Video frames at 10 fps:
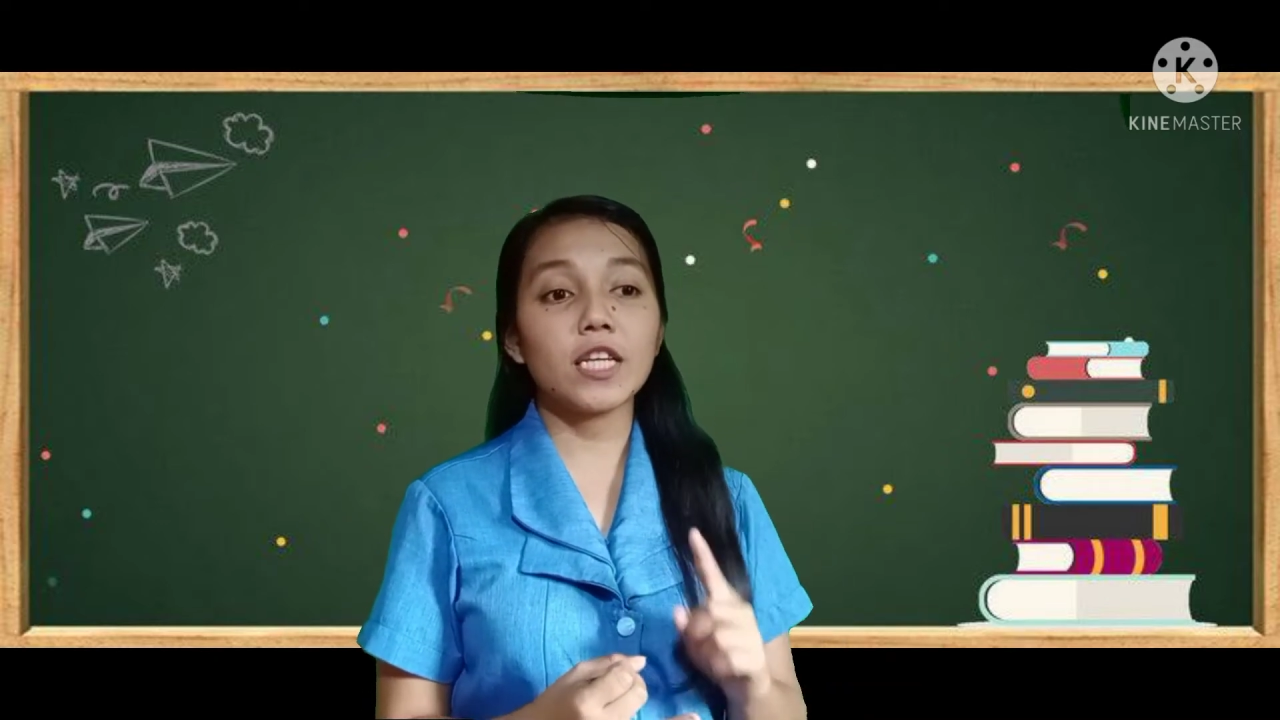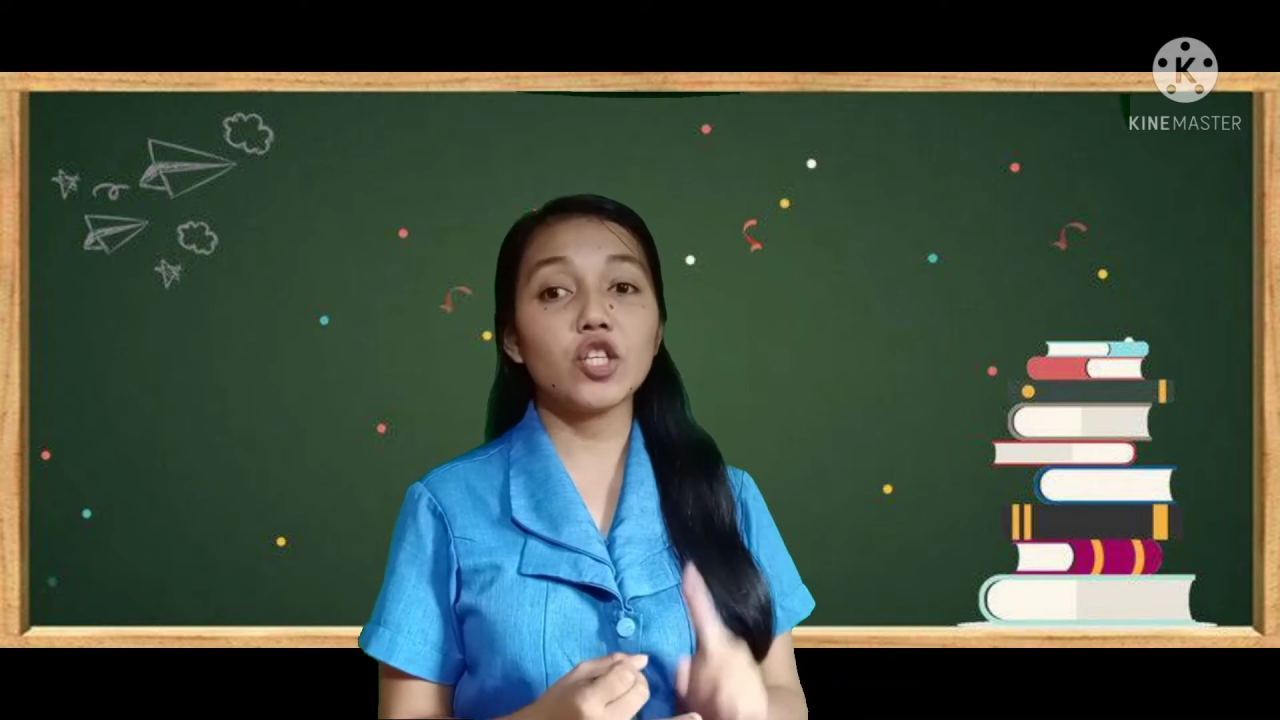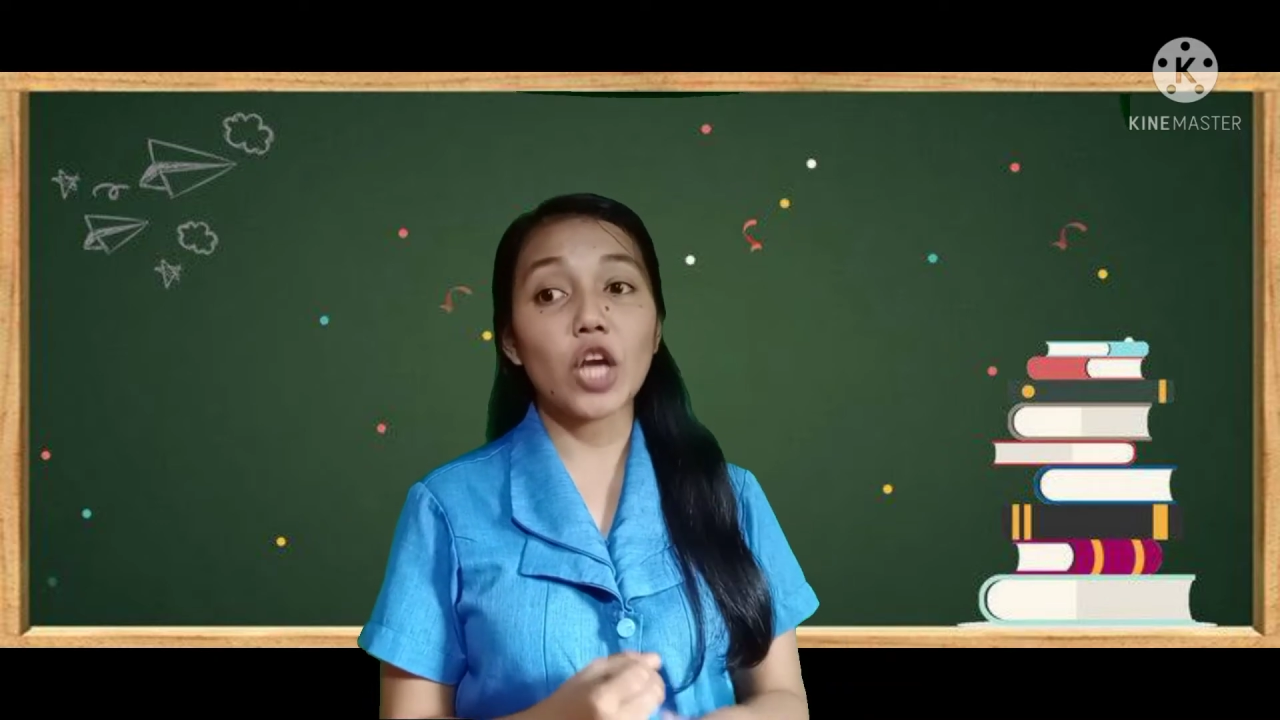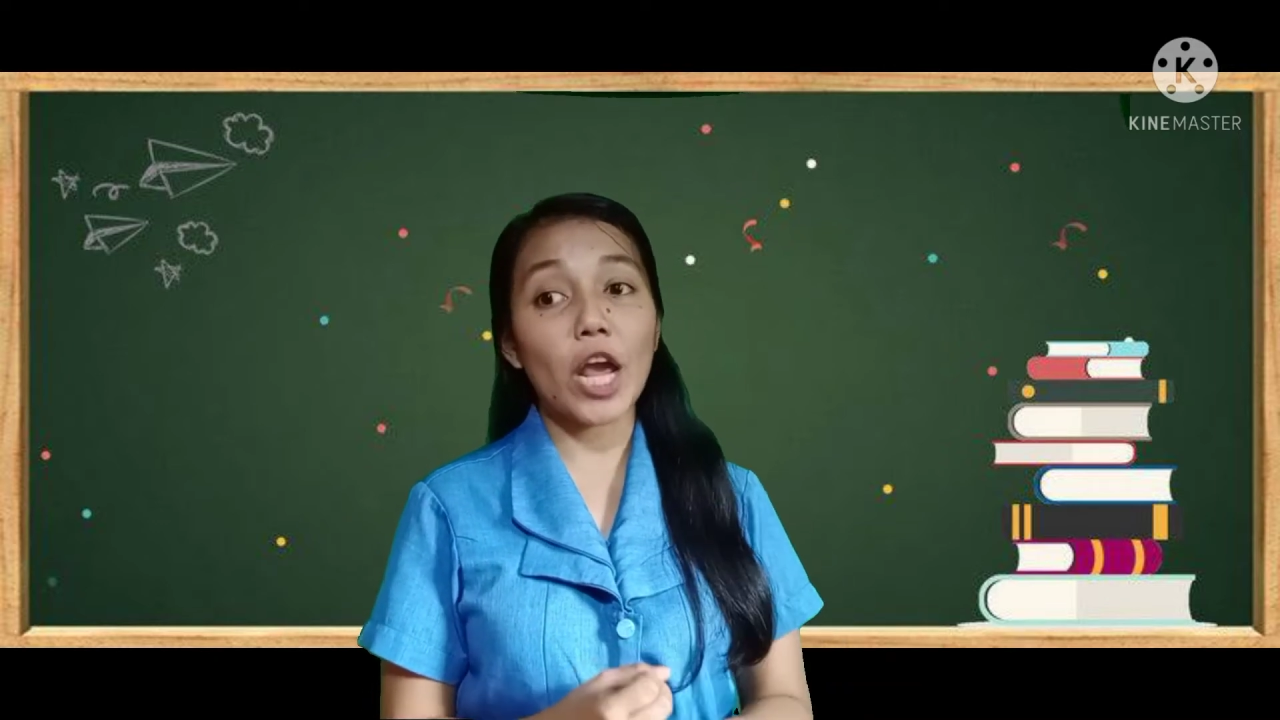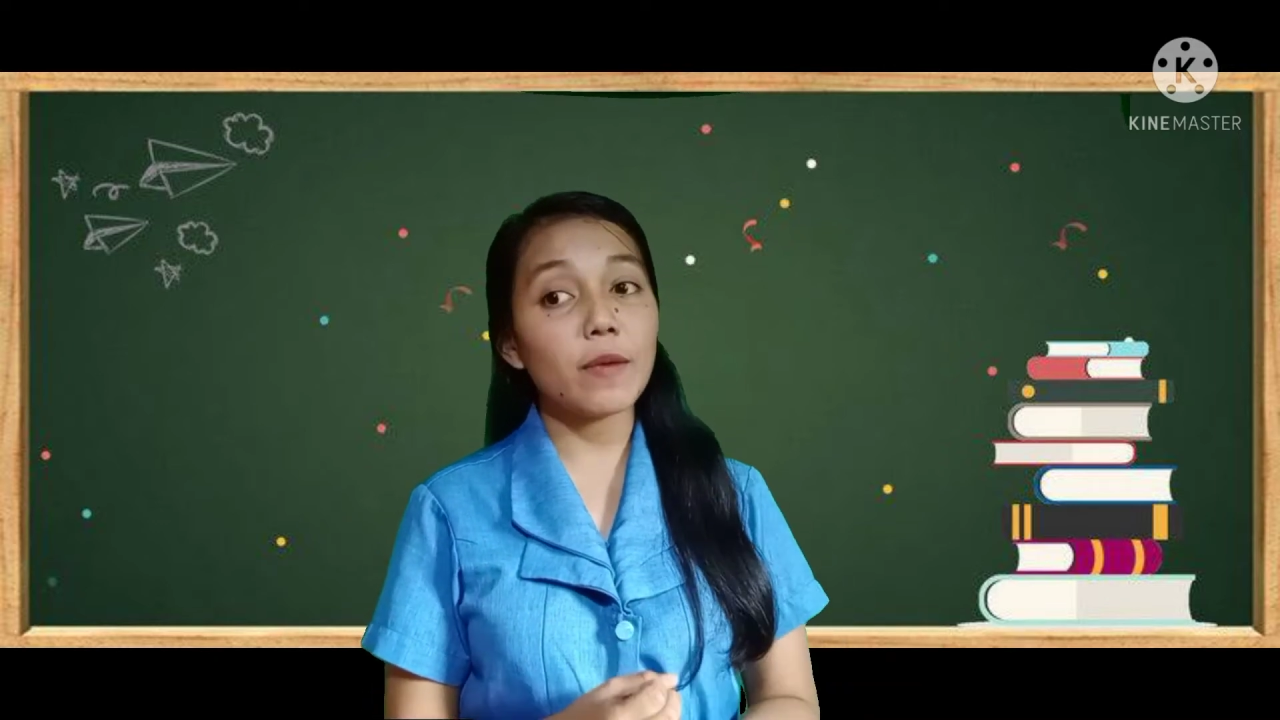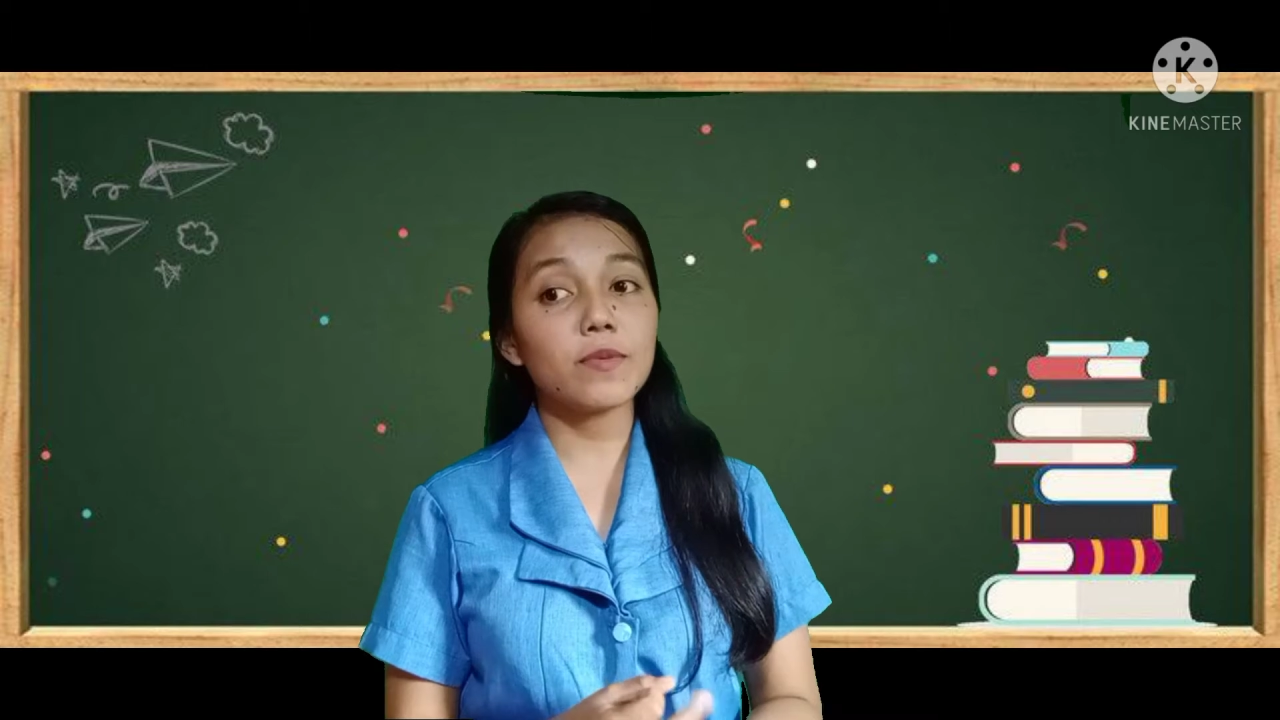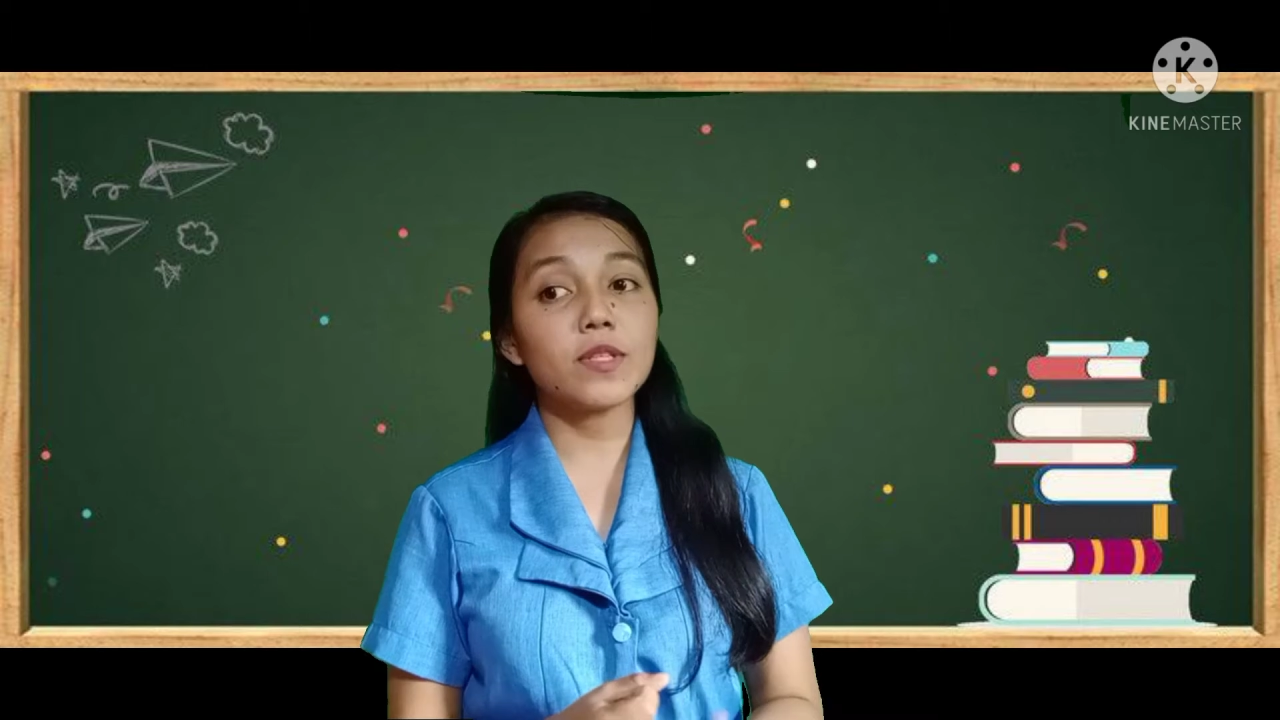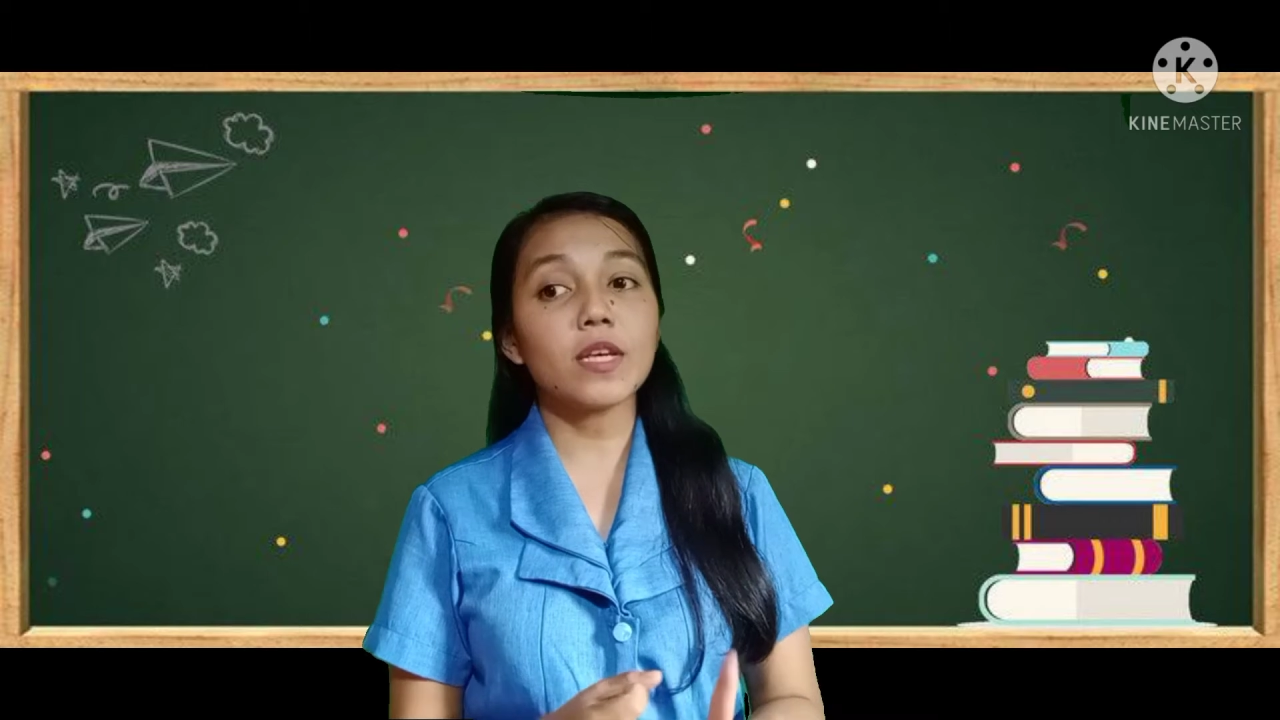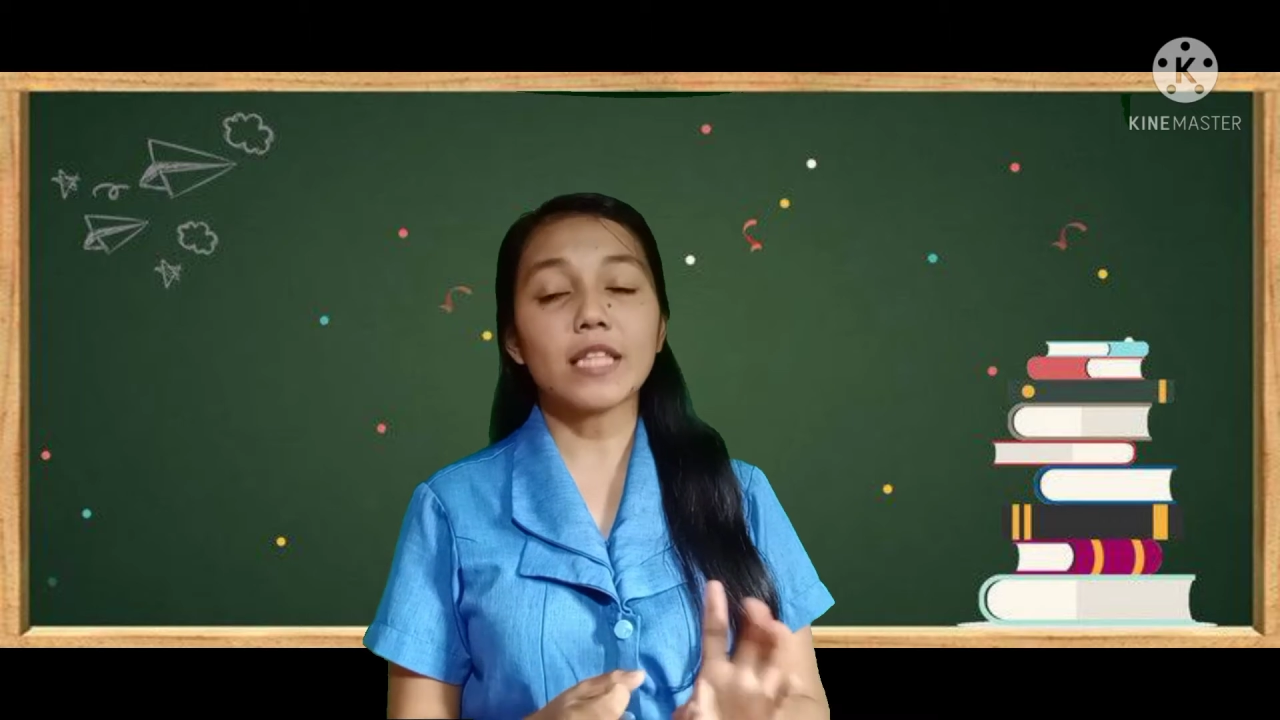shapes,